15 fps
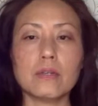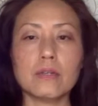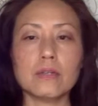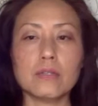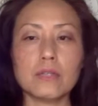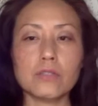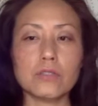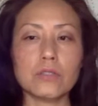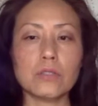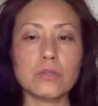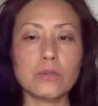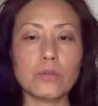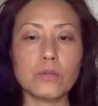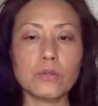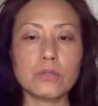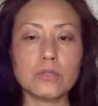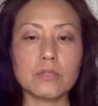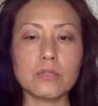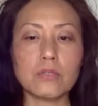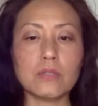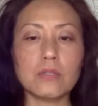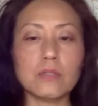attention, and
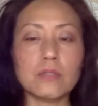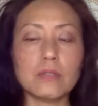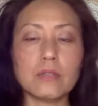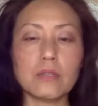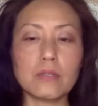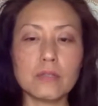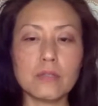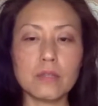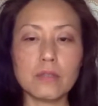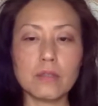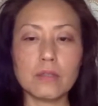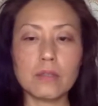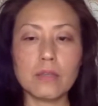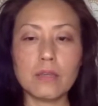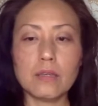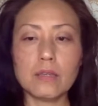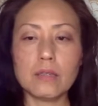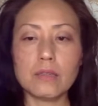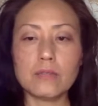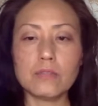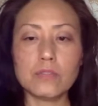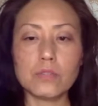loyalty that they
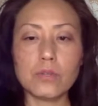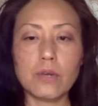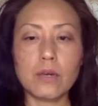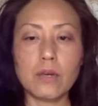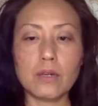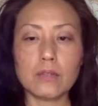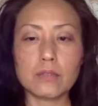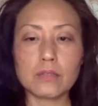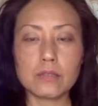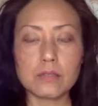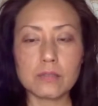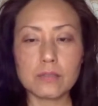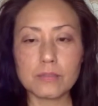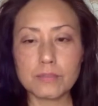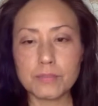give to us.